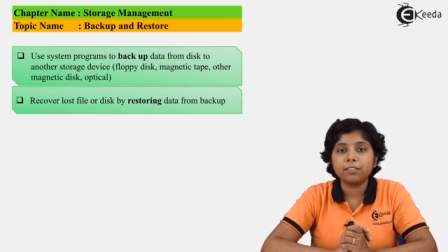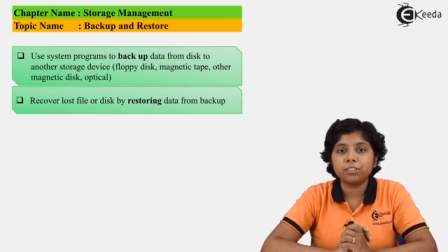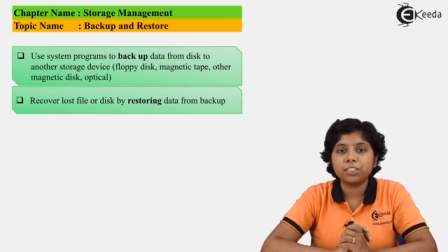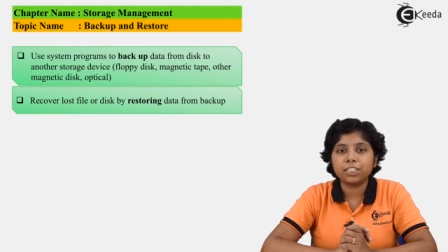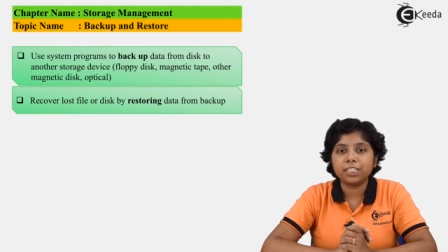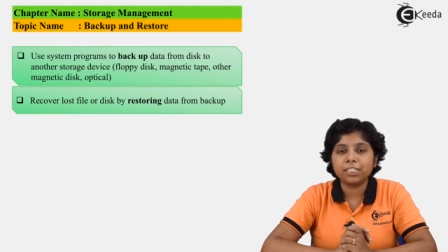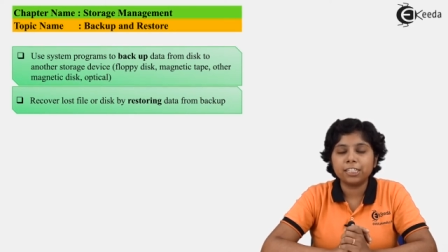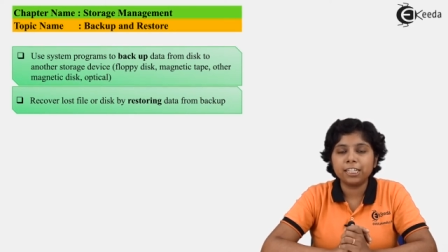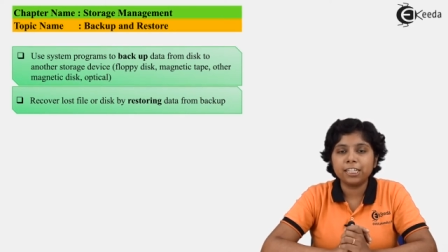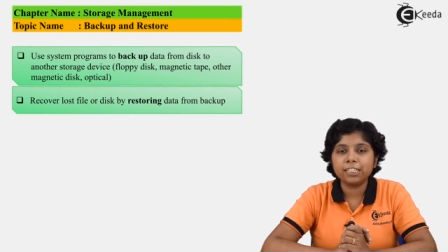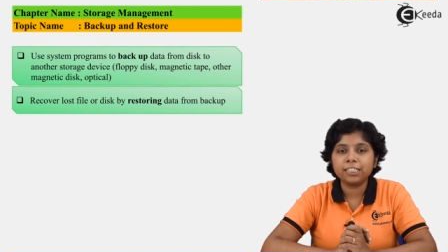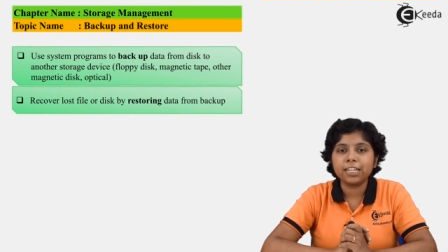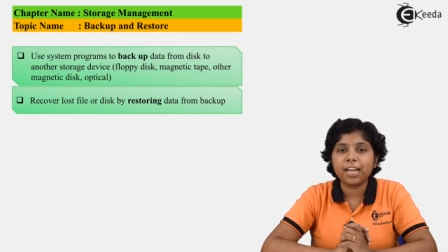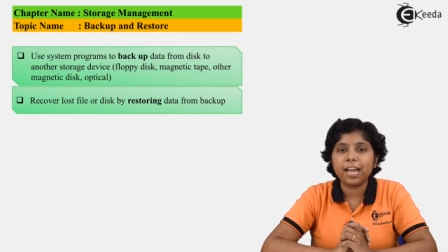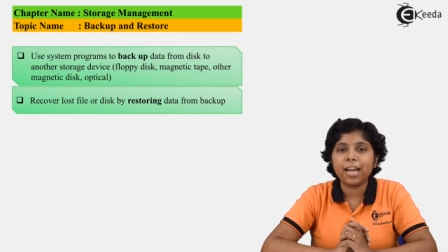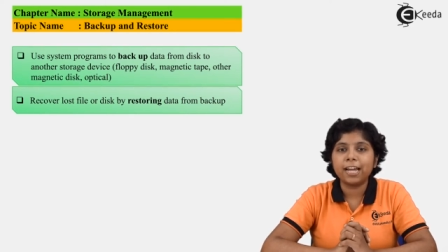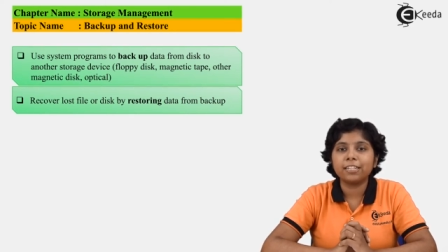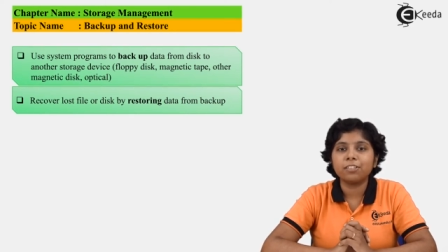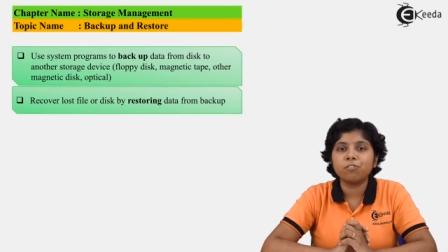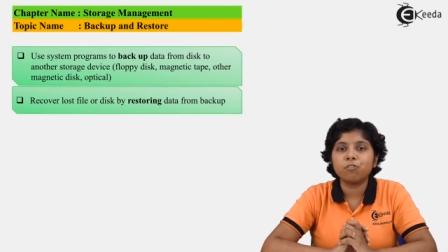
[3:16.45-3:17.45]
delete
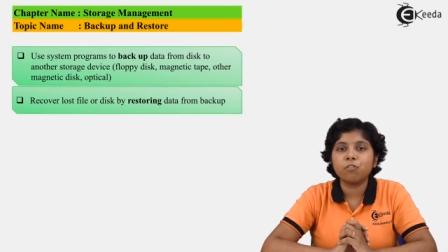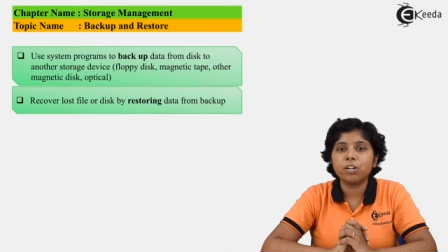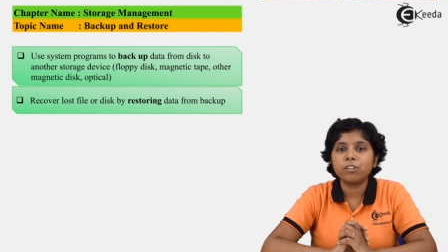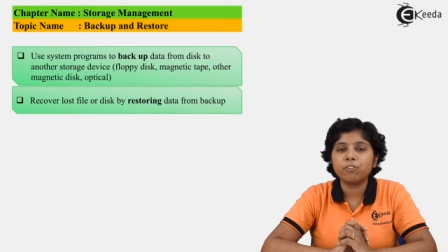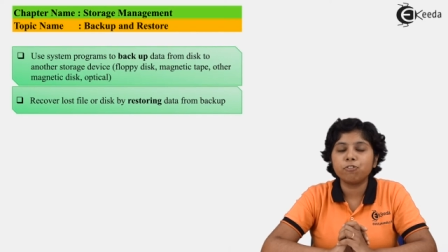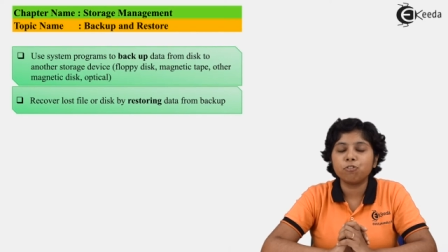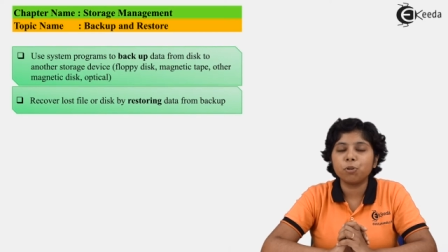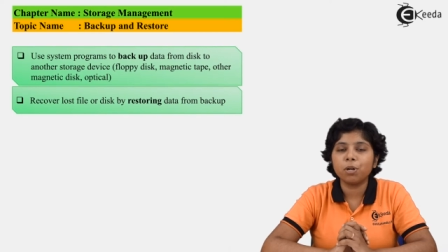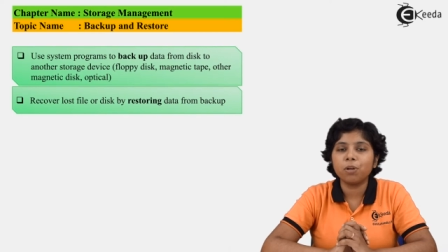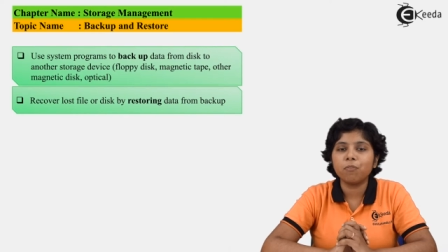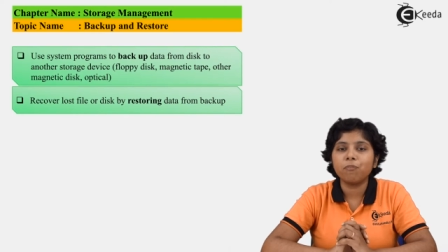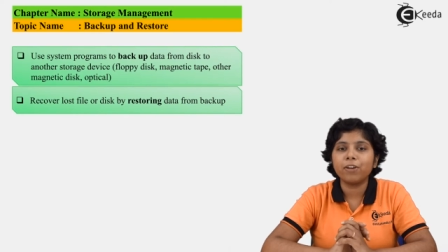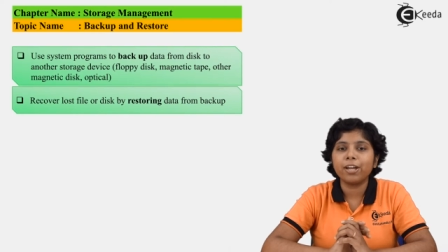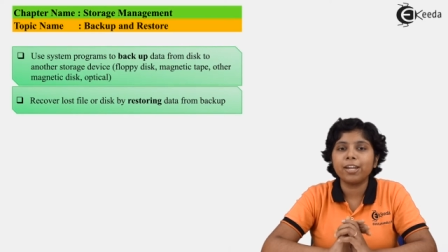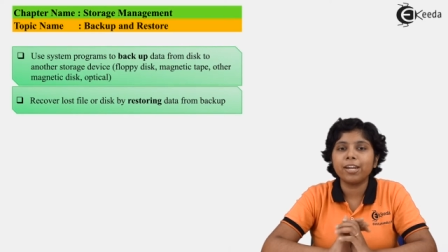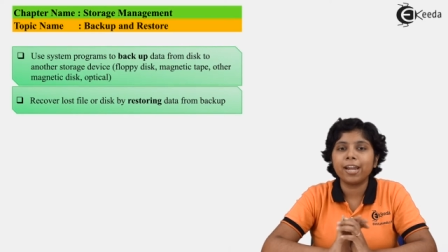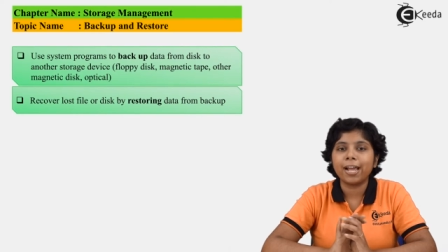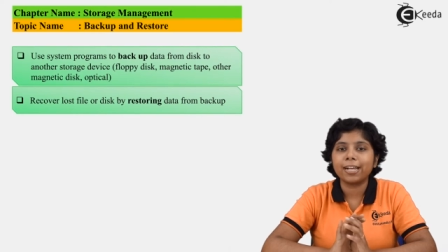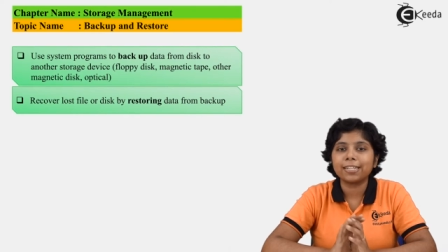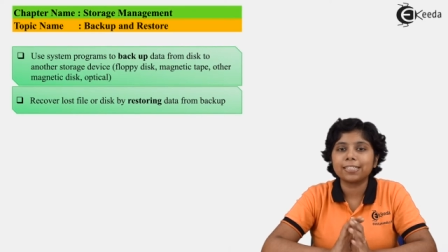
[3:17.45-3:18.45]
and retrieve
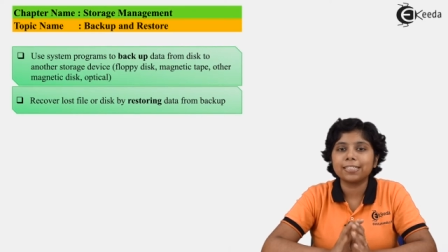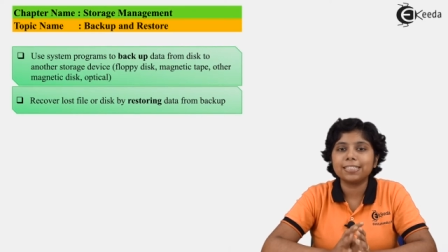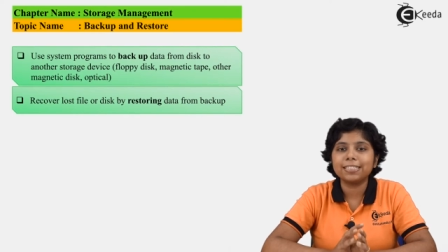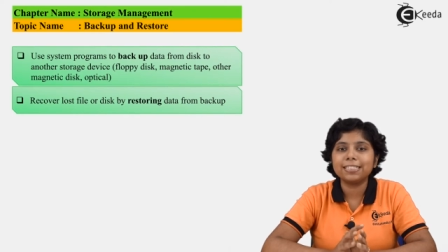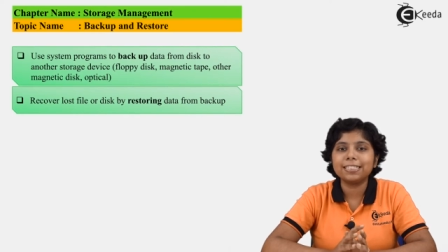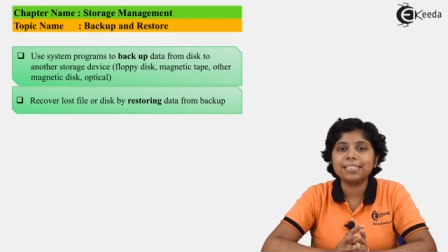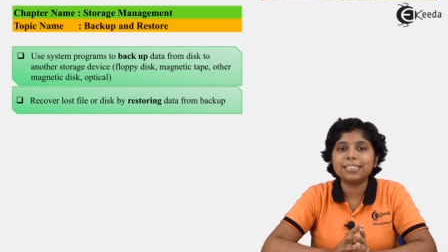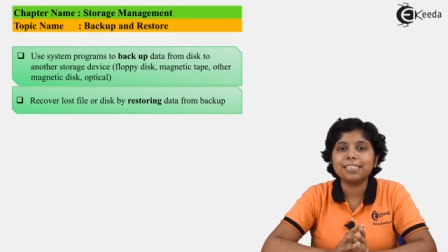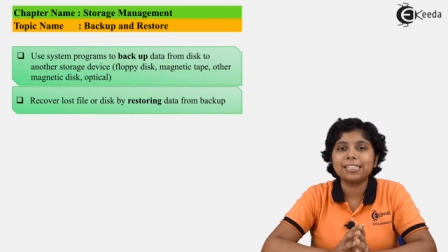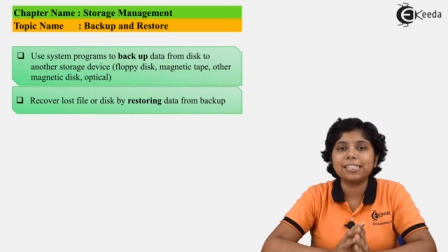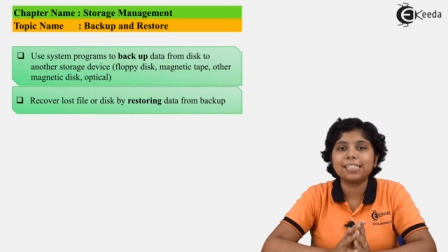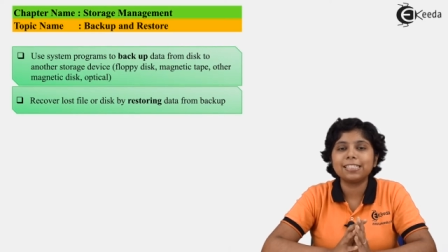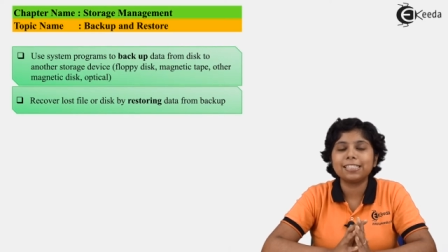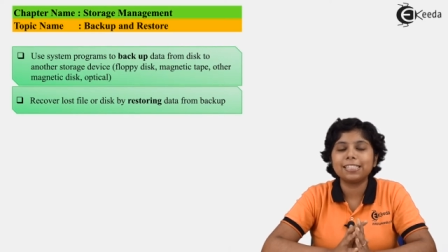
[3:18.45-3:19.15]
an accidentally